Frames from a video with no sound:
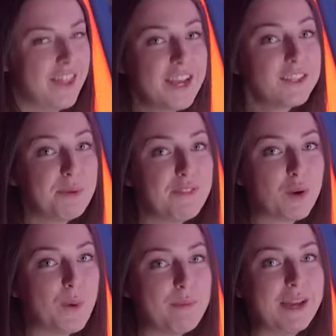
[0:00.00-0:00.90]
The next bit of
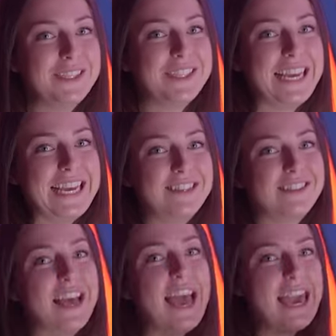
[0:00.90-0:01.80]
equipment
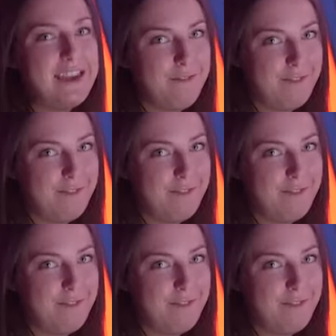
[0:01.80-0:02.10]
is a